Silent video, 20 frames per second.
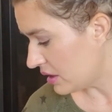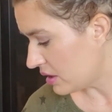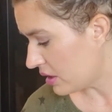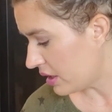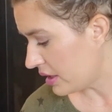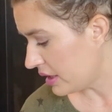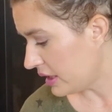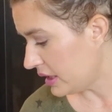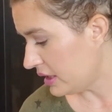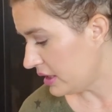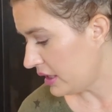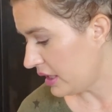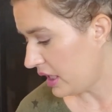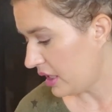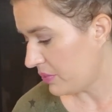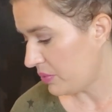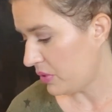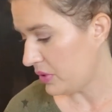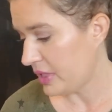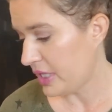garden that I
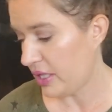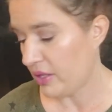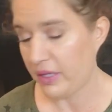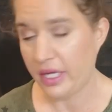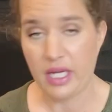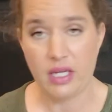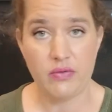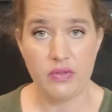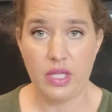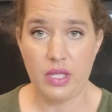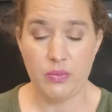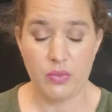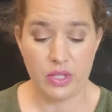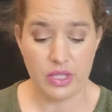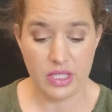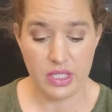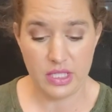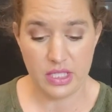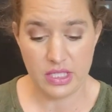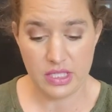pulled out. I have a lot more
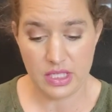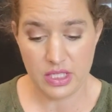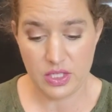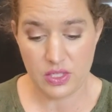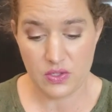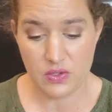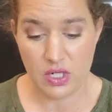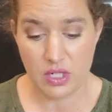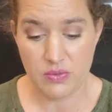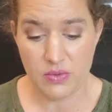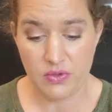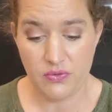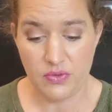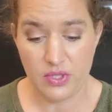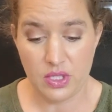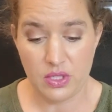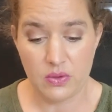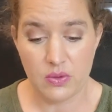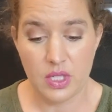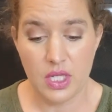than this, I just grabbed a
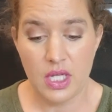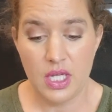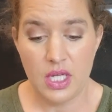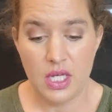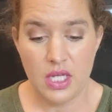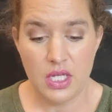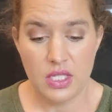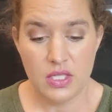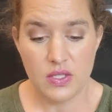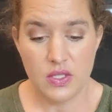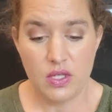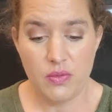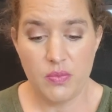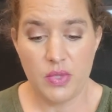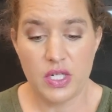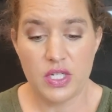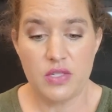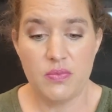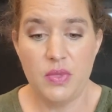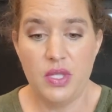few. So I have
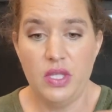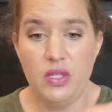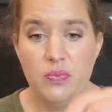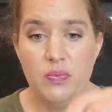marshmallow